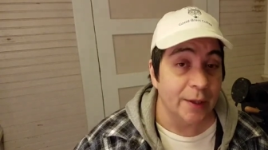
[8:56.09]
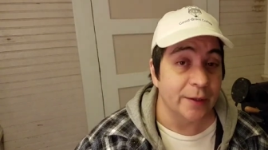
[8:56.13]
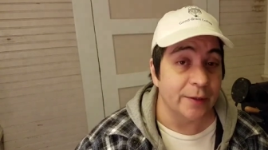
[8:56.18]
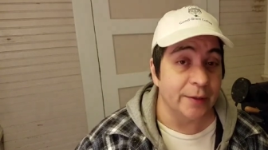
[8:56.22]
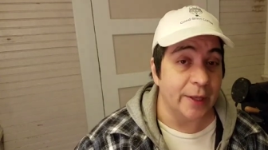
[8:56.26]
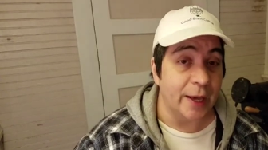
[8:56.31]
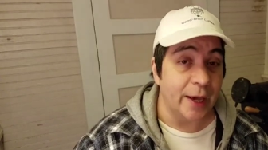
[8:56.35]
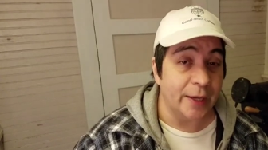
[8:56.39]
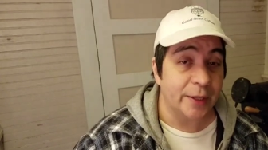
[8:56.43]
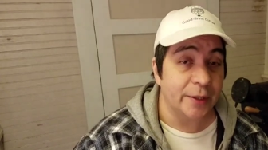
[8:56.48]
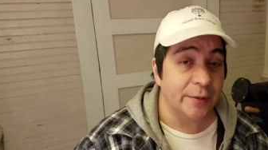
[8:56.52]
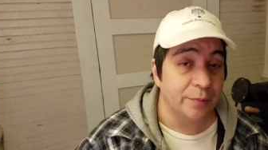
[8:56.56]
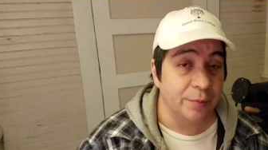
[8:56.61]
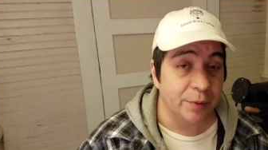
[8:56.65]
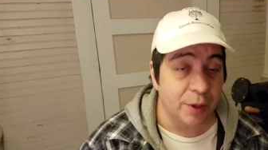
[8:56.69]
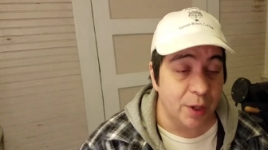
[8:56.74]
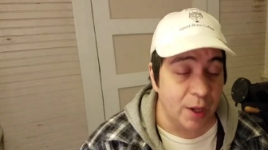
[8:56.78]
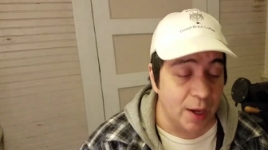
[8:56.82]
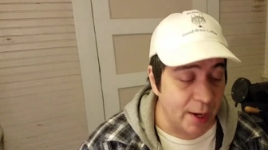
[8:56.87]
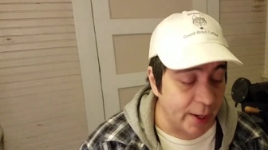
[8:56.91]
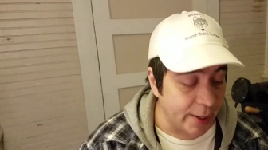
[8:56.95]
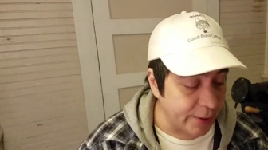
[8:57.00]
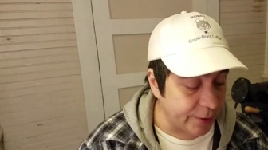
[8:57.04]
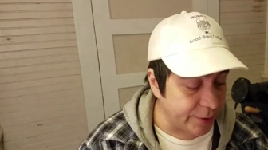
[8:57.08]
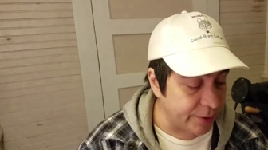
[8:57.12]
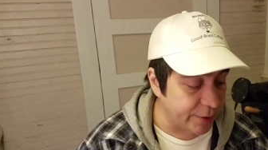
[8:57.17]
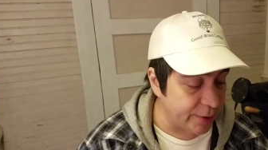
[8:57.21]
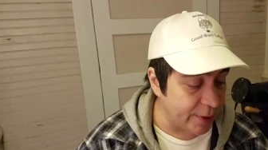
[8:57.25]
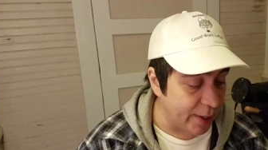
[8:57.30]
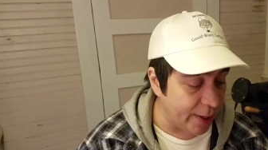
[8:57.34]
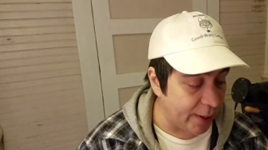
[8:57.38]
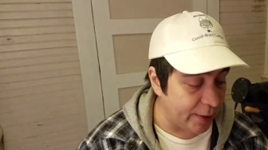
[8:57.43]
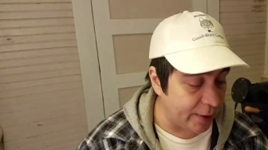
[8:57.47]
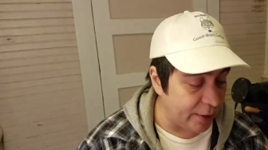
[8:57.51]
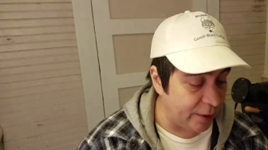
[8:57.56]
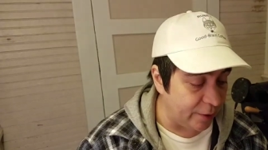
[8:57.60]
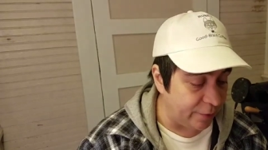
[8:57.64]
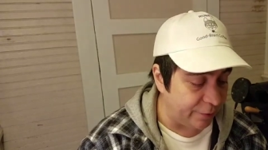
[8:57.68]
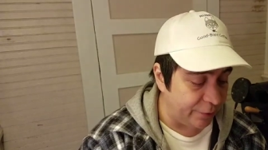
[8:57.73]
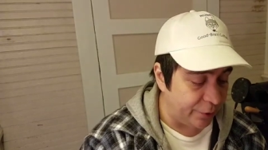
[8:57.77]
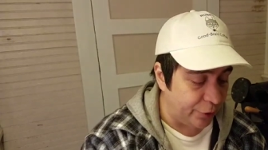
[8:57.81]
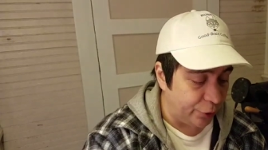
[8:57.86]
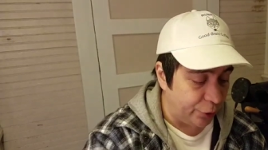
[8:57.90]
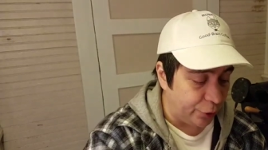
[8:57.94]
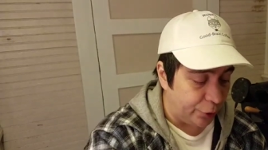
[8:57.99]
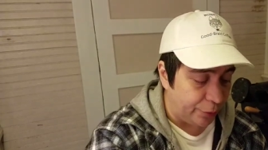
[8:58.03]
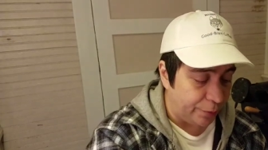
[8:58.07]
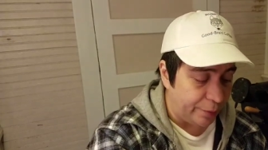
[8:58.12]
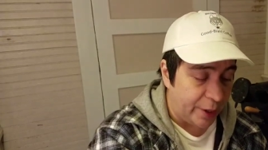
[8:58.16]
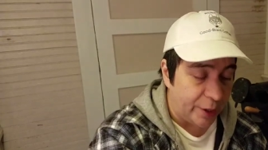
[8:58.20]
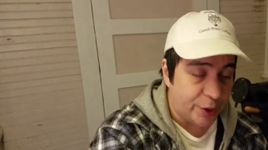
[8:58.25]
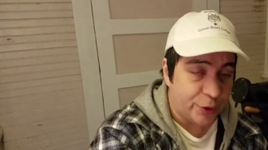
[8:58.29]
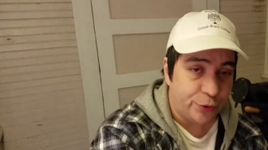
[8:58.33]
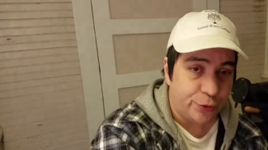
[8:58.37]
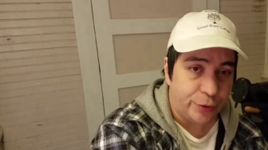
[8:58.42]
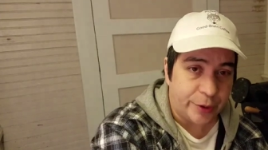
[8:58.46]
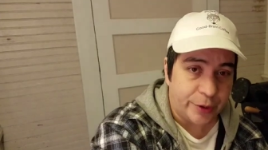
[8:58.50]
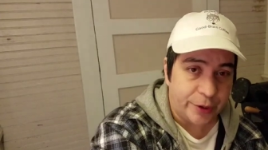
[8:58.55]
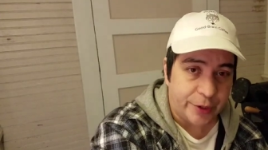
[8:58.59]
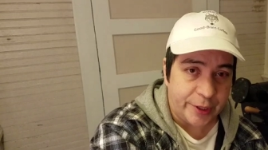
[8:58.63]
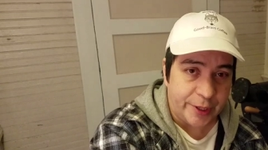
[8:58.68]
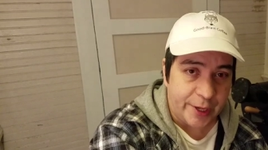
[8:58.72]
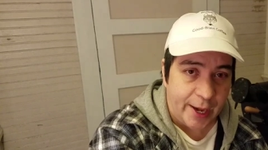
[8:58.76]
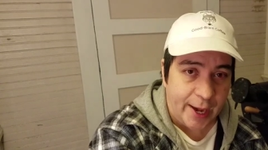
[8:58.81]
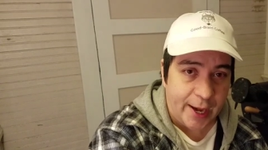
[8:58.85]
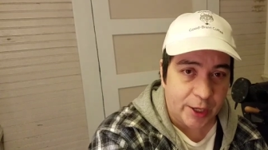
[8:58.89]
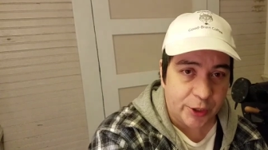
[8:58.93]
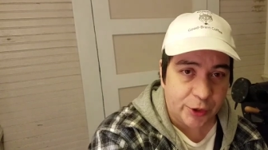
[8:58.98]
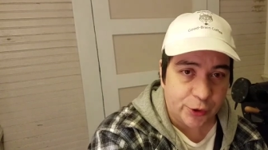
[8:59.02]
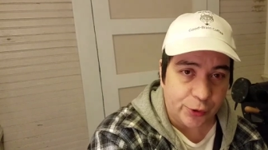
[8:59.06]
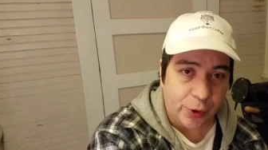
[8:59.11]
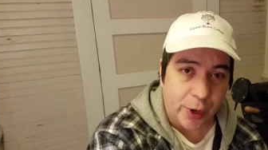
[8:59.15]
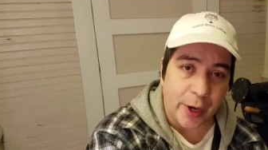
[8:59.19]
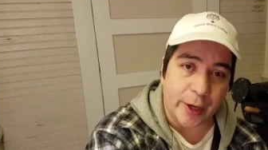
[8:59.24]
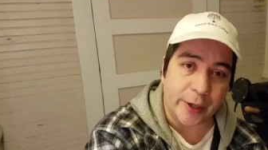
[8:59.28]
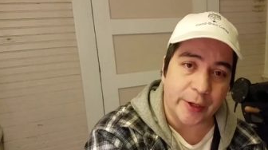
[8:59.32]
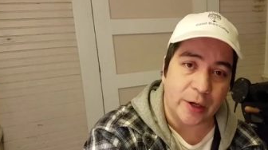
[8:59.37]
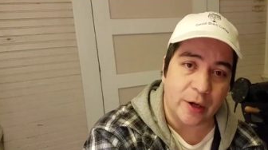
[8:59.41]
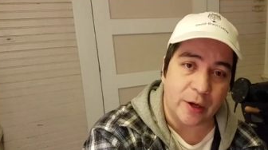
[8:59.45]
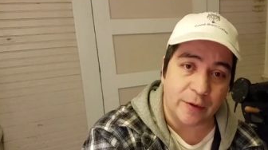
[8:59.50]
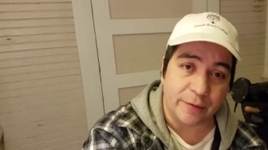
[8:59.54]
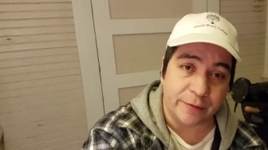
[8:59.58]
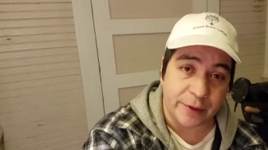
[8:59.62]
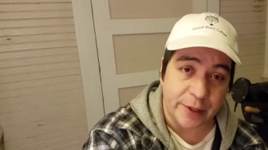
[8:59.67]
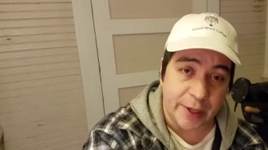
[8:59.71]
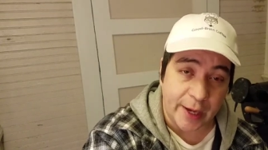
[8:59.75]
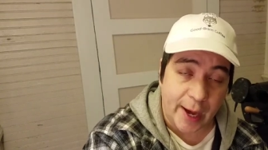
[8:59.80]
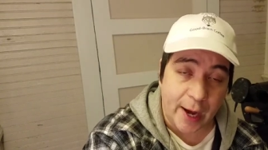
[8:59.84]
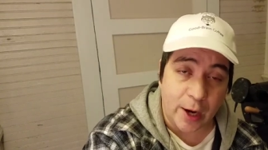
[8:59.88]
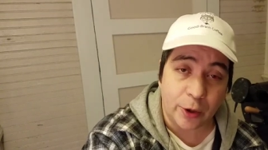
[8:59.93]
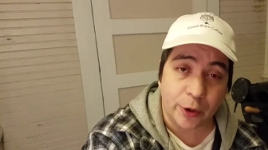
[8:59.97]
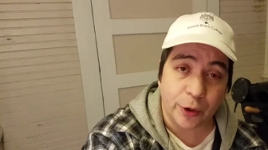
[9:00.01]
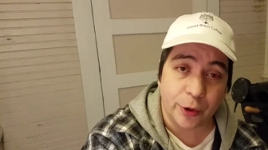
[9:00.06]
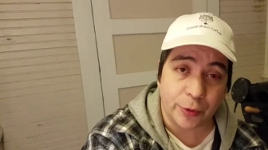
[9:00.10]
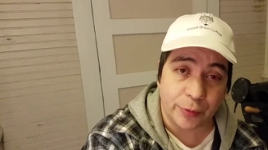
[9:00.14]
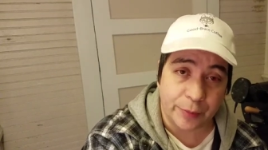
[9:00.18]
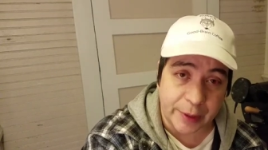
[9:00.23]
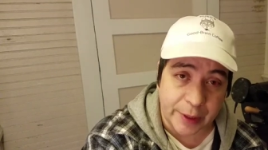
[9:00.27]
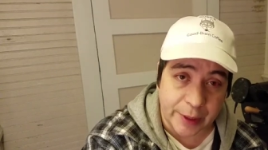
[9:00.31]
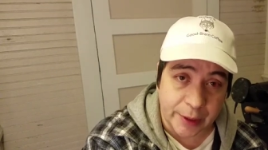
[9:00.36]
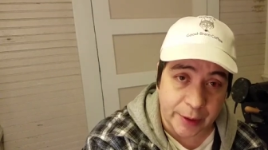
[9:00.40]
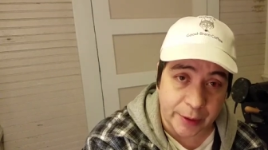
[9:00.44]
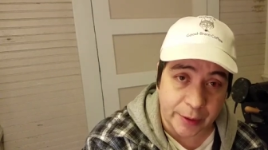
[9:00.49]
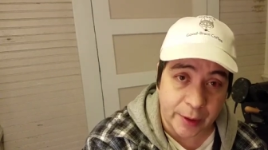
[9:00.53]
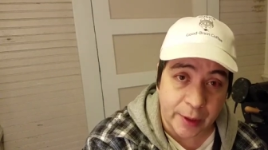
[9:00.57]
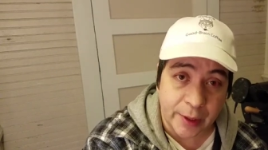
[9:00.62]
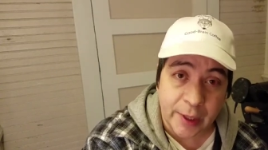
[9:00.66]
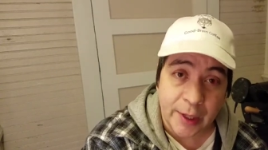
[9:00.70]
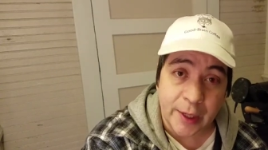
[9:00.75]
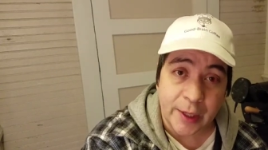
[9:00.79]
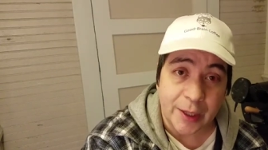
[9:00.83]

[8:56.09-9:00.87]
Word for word: That implies that if you're measuring the Agtron of the outer bean,